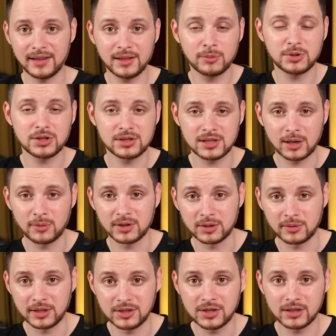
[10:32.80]
I think we should start with the
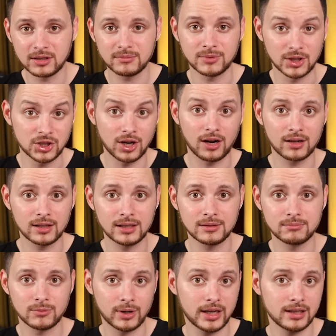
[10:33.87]
original, the chocolate,
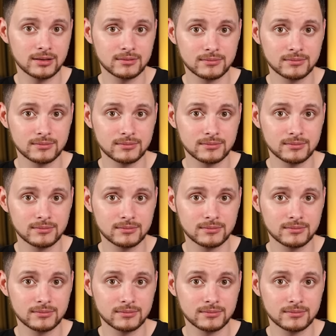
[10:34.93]
right?